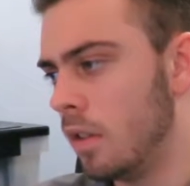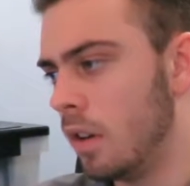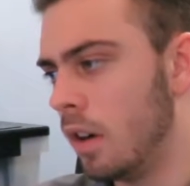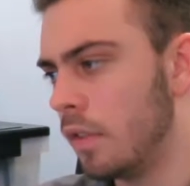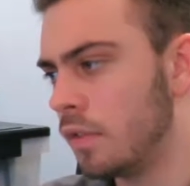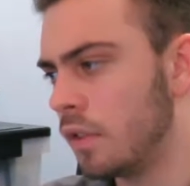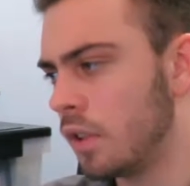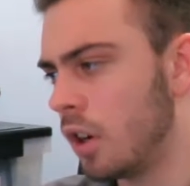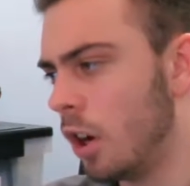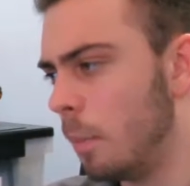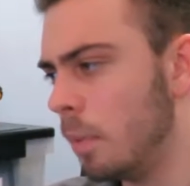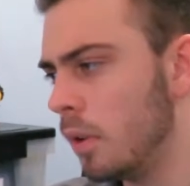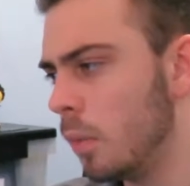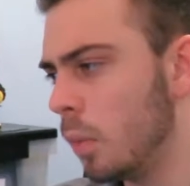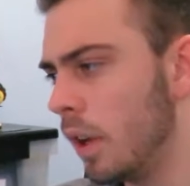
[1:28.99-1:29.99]
After a
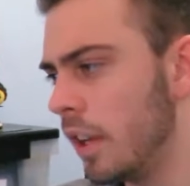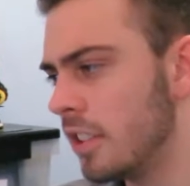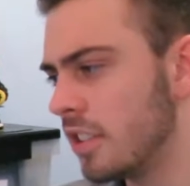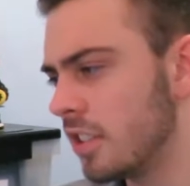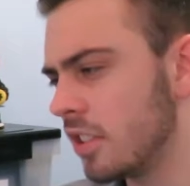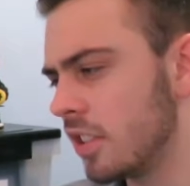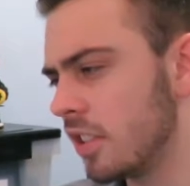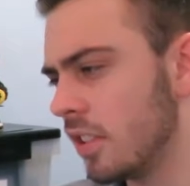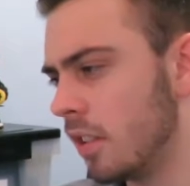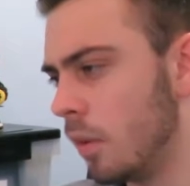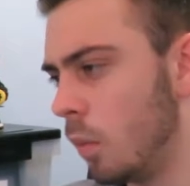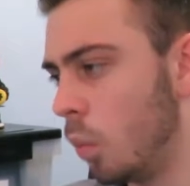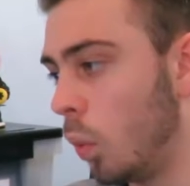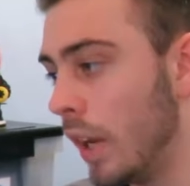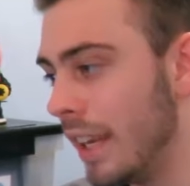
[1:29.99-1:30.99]
couple of weeks
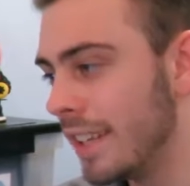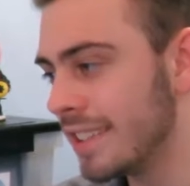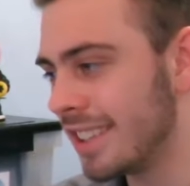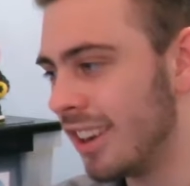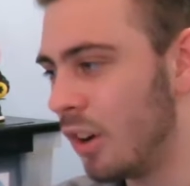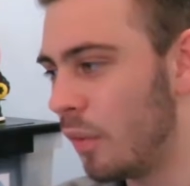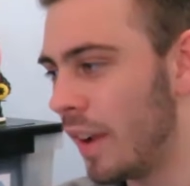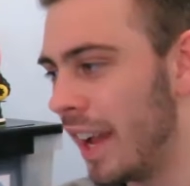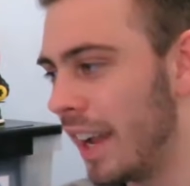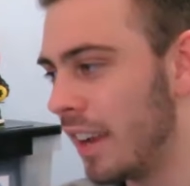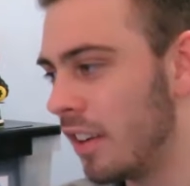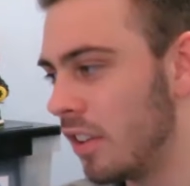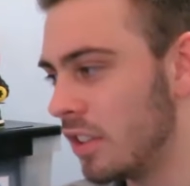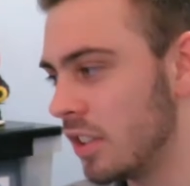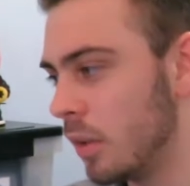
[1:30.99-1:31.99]
of
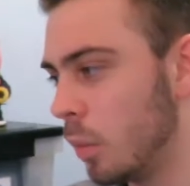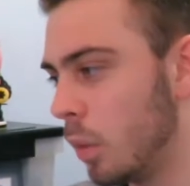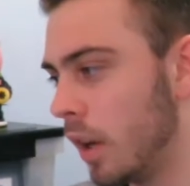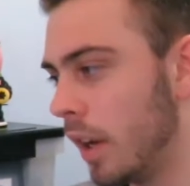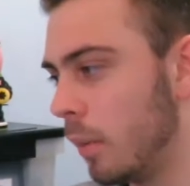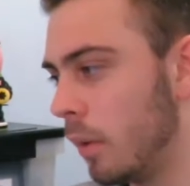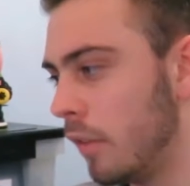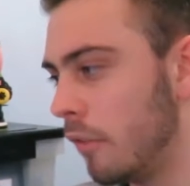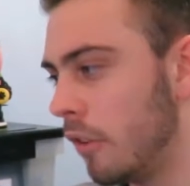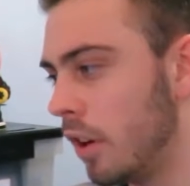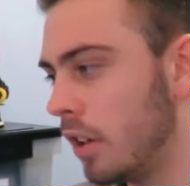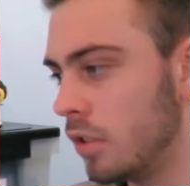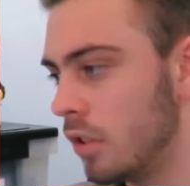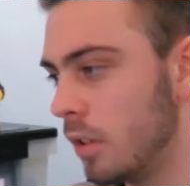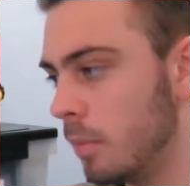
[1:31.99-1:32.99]
agonizing wait, we
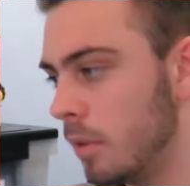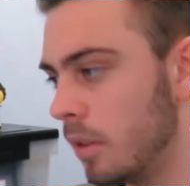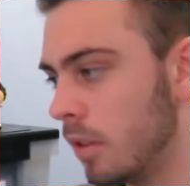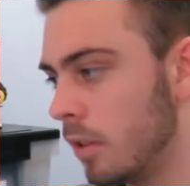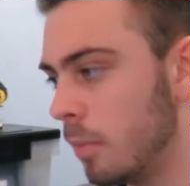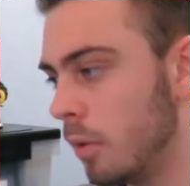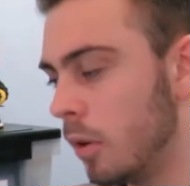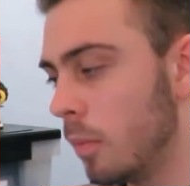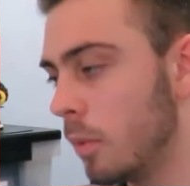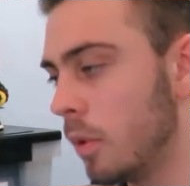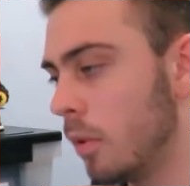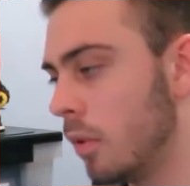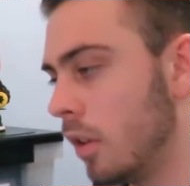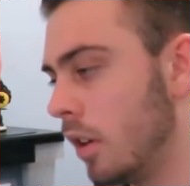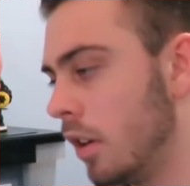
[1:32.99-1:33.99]
find John bucket of
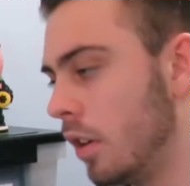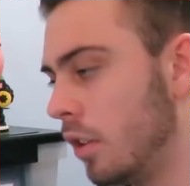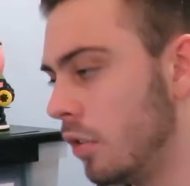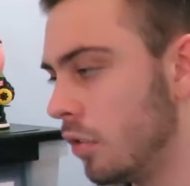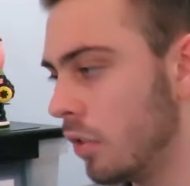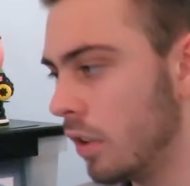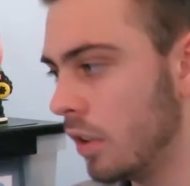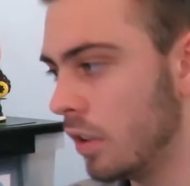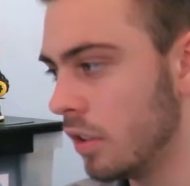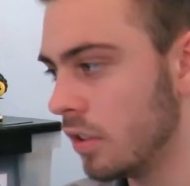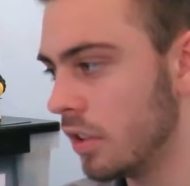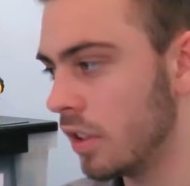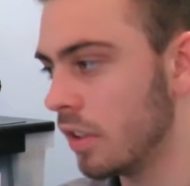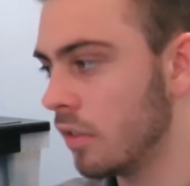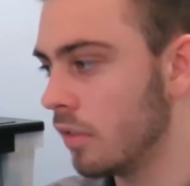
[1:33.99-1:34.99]
popcorn and enjoy the
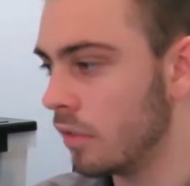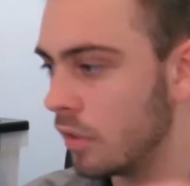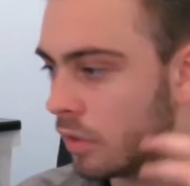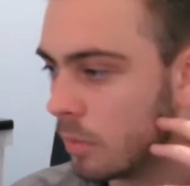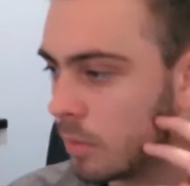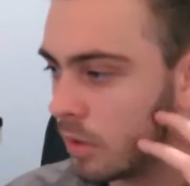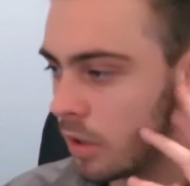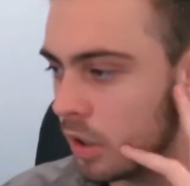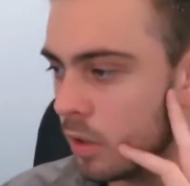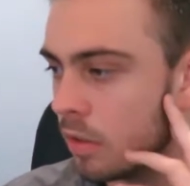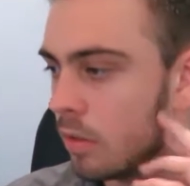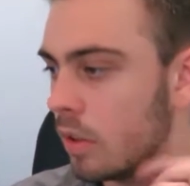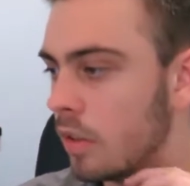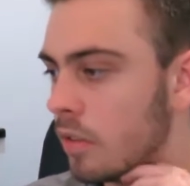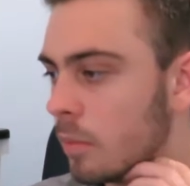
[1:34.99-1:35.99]
second film on
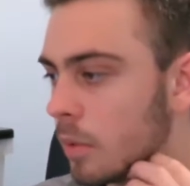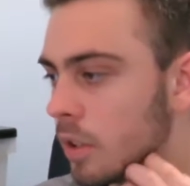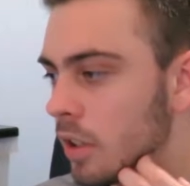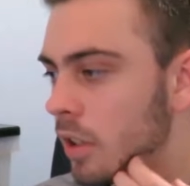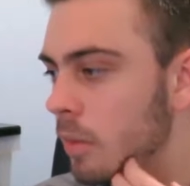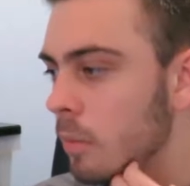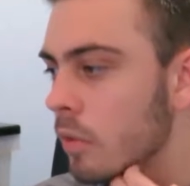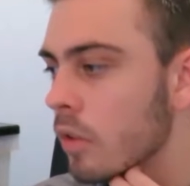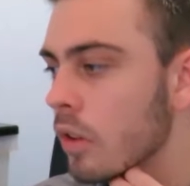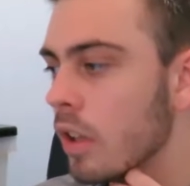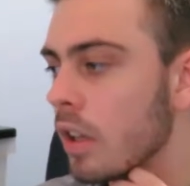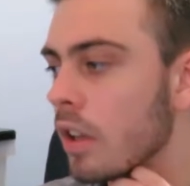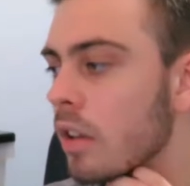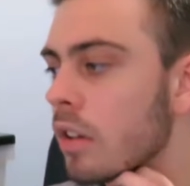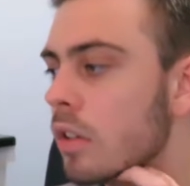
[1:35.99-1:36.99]
Keanu Reeves
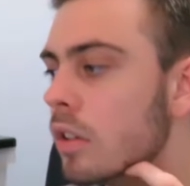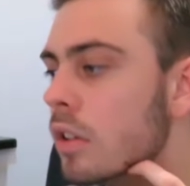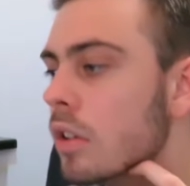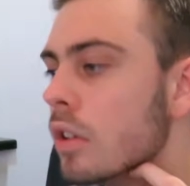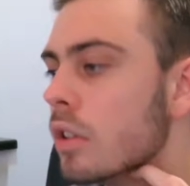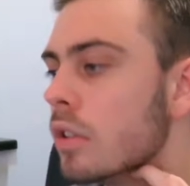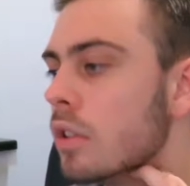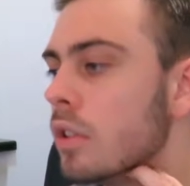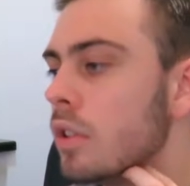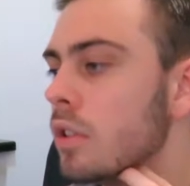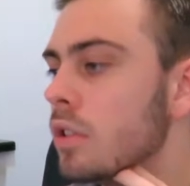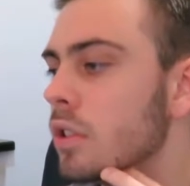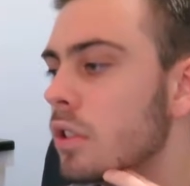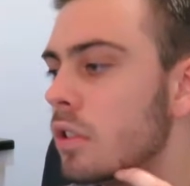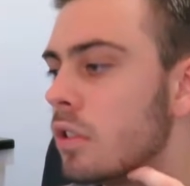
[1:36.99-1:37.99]

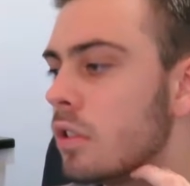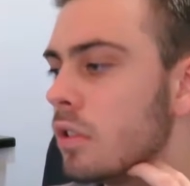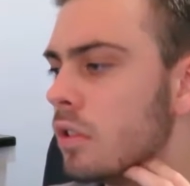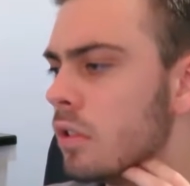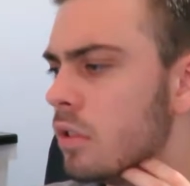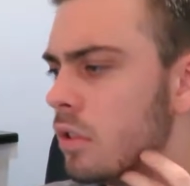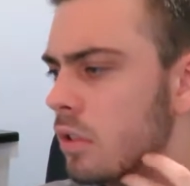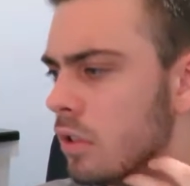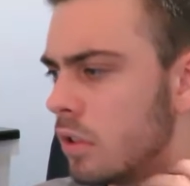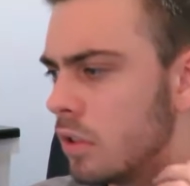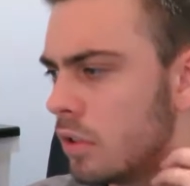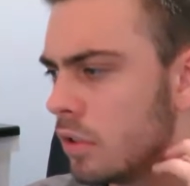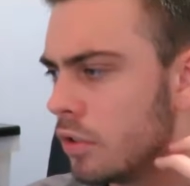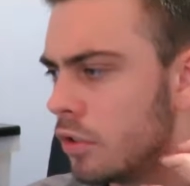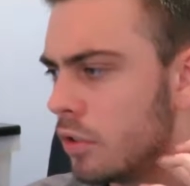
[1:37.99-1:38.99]
Monday
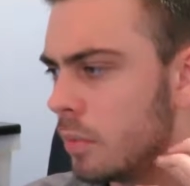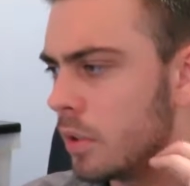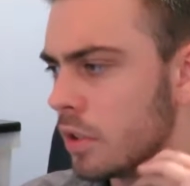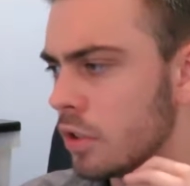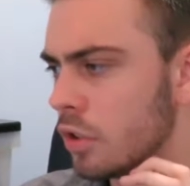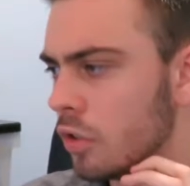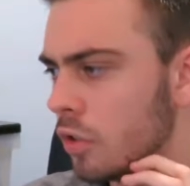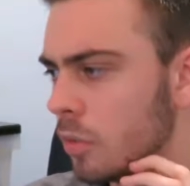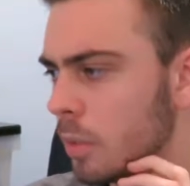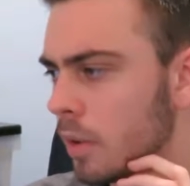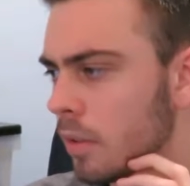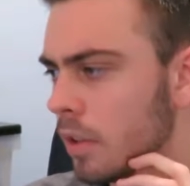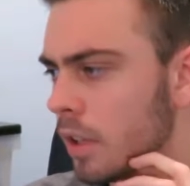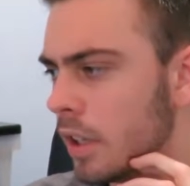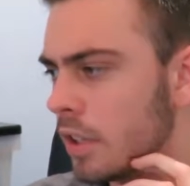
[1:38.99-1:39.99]
morning. John Wick 2 will
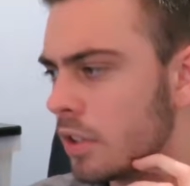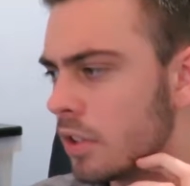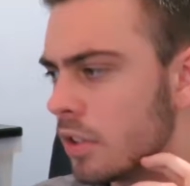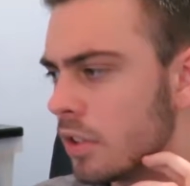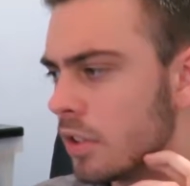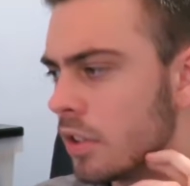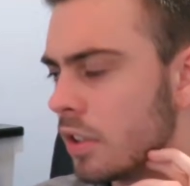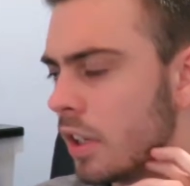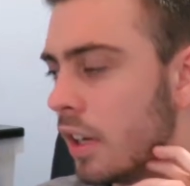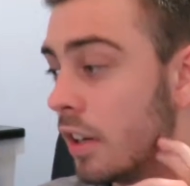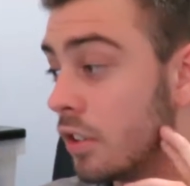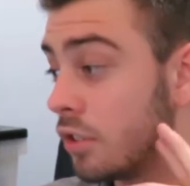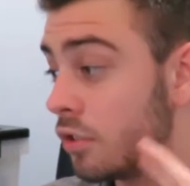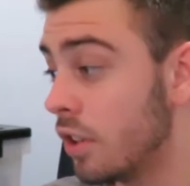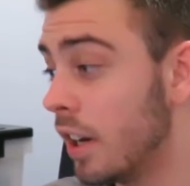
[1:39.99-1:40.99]
be released in
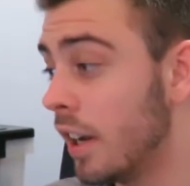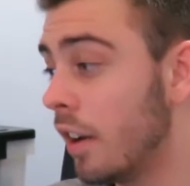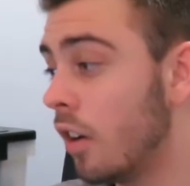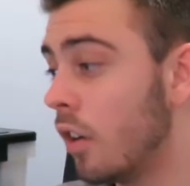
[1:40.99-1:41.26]
Australia